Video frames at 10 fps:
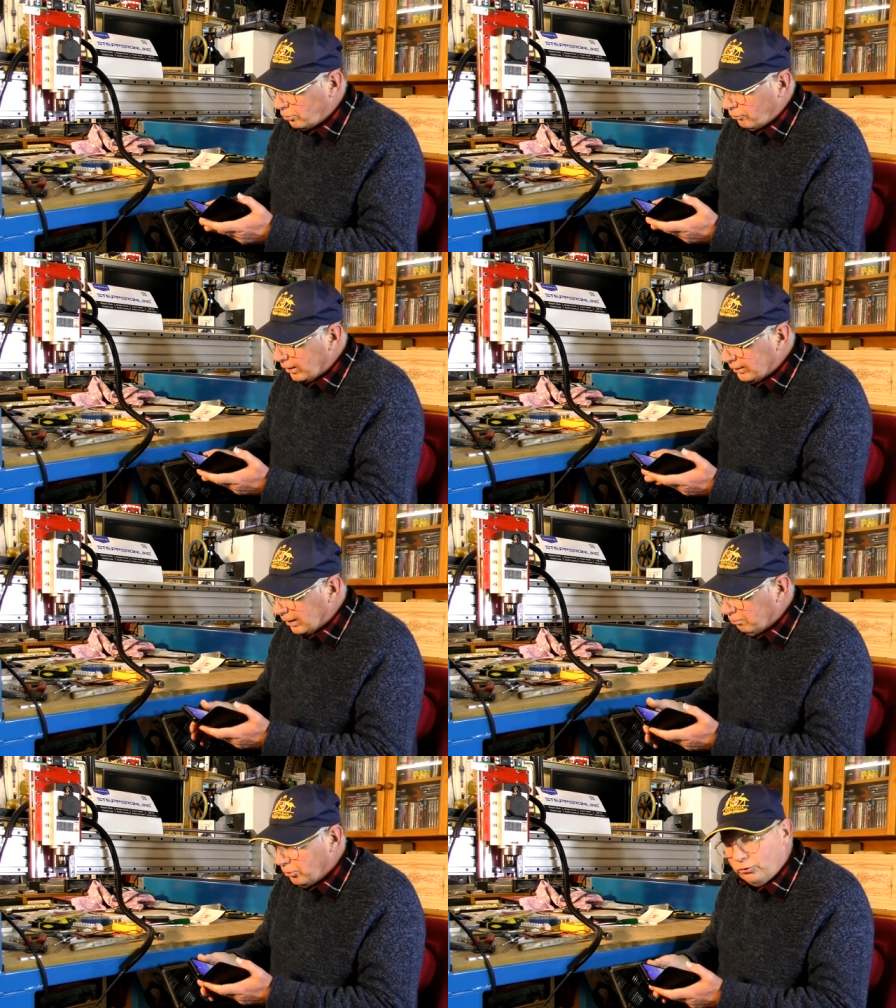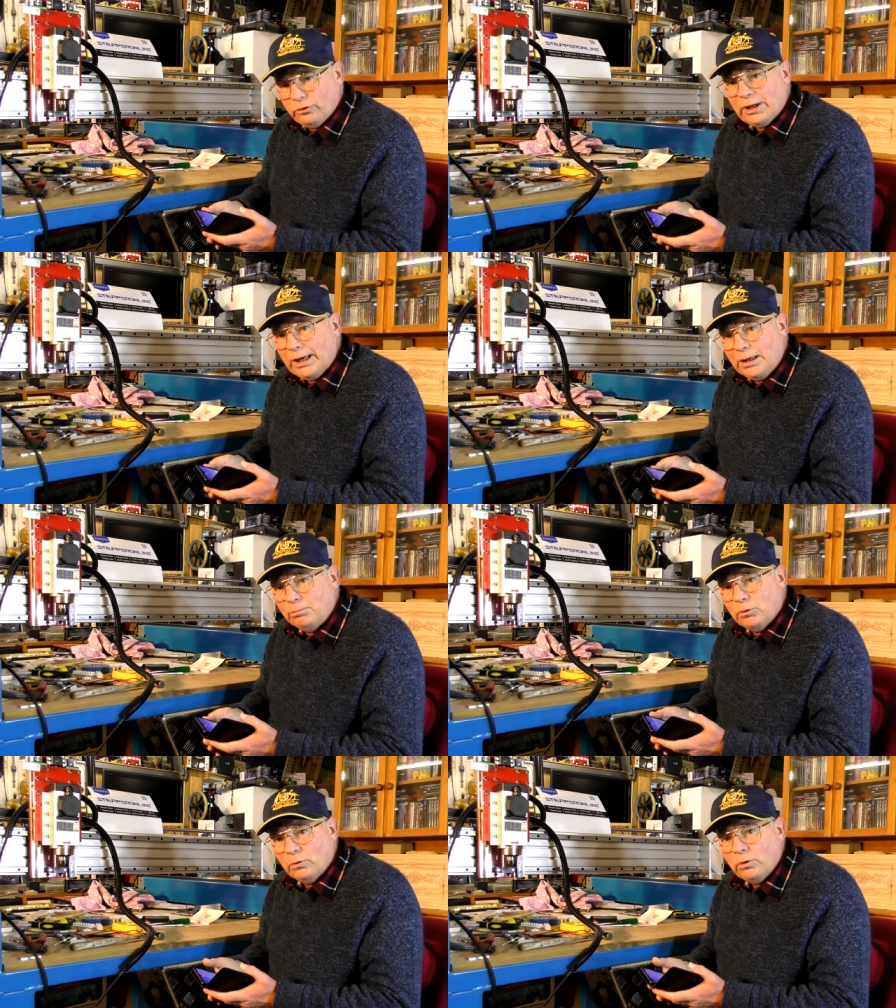correct ampage
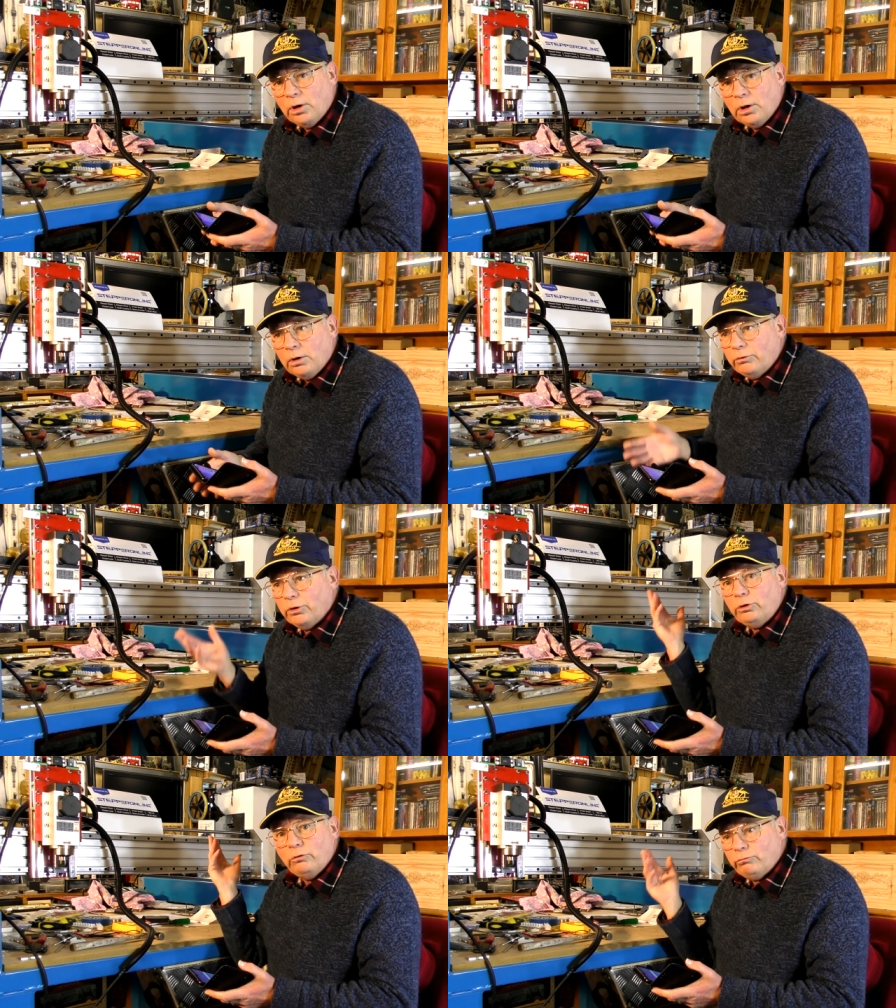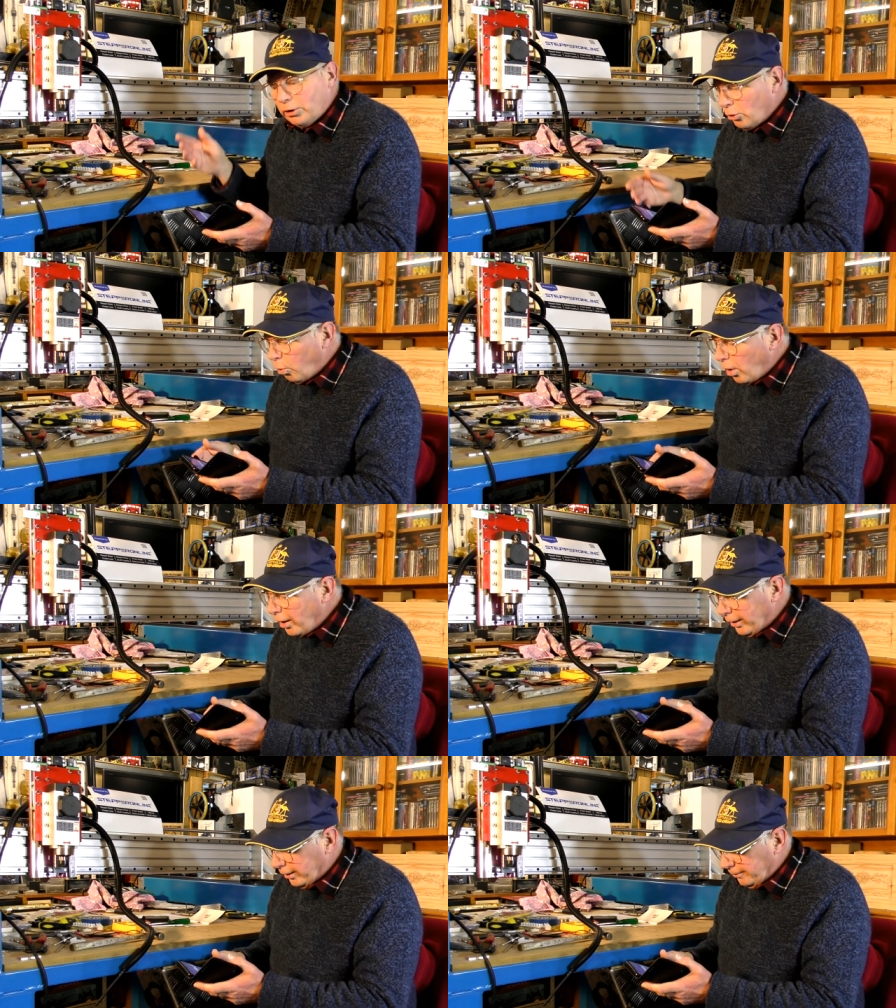cable that you
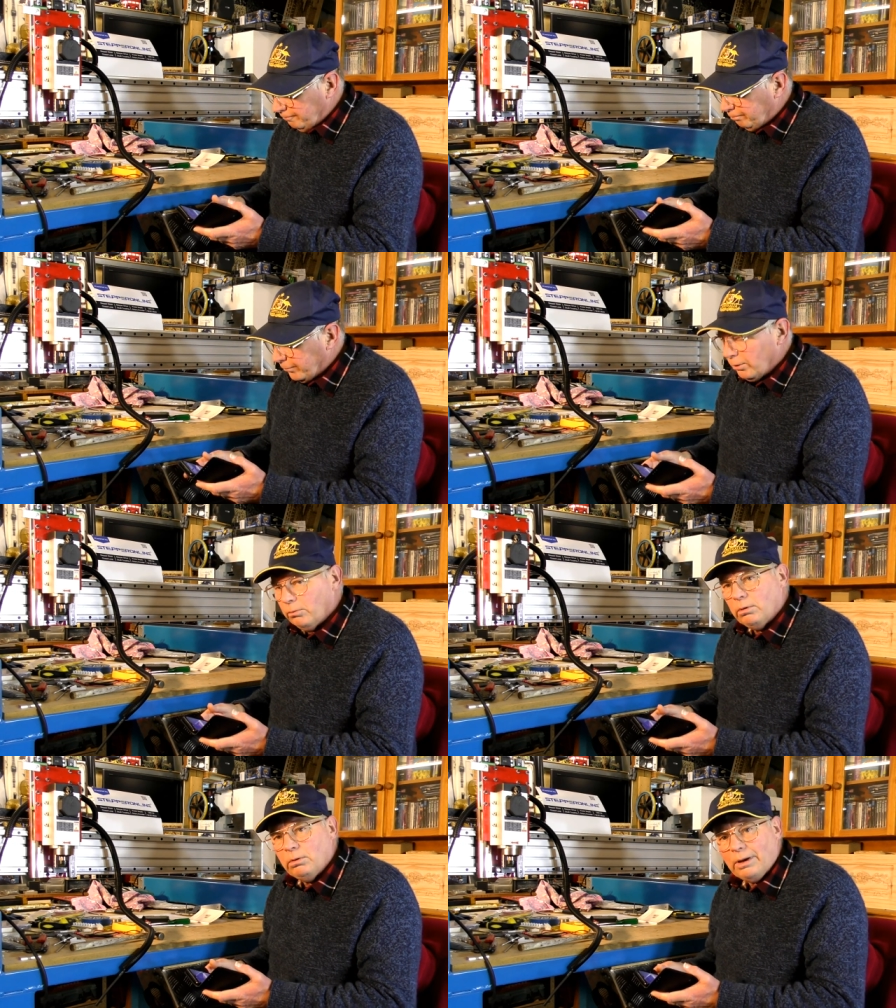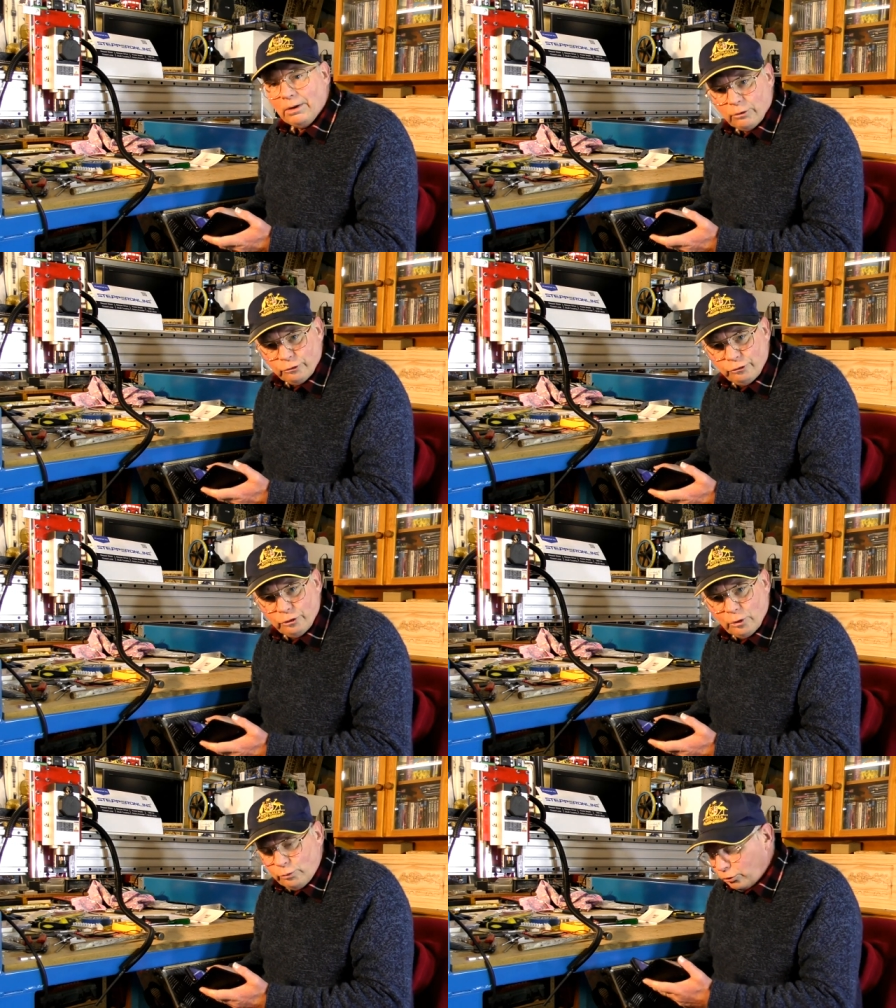require? Well, I'll
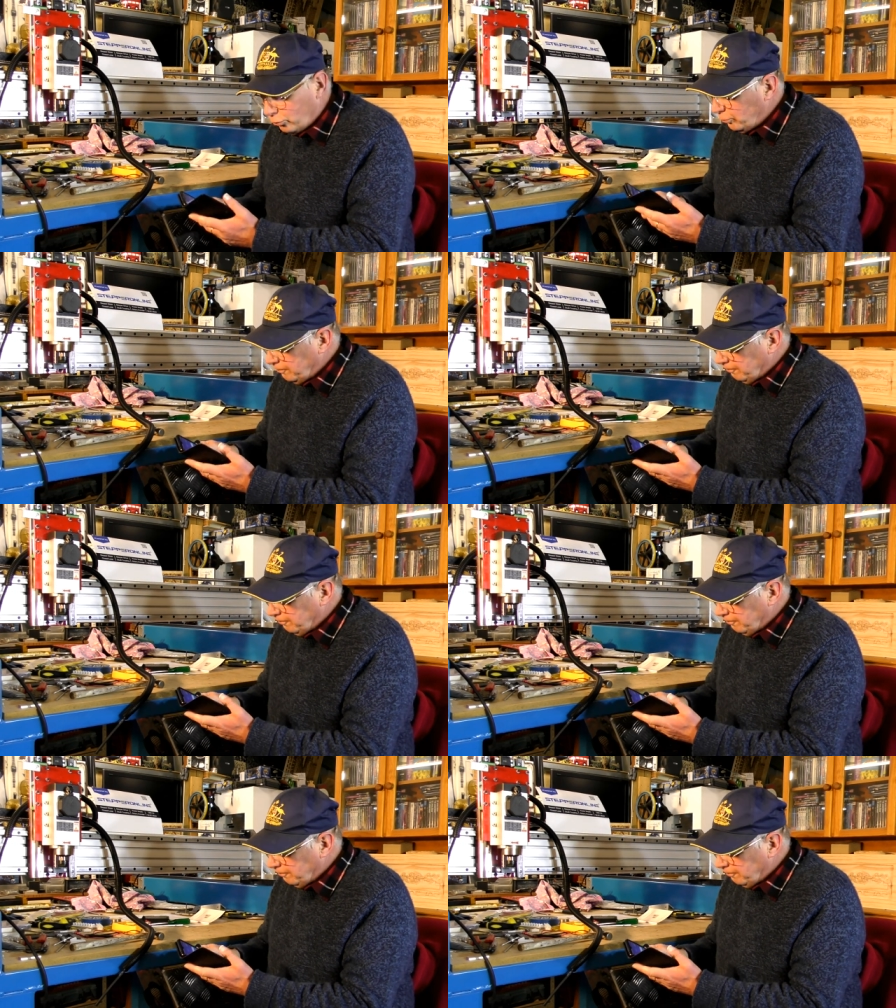show you.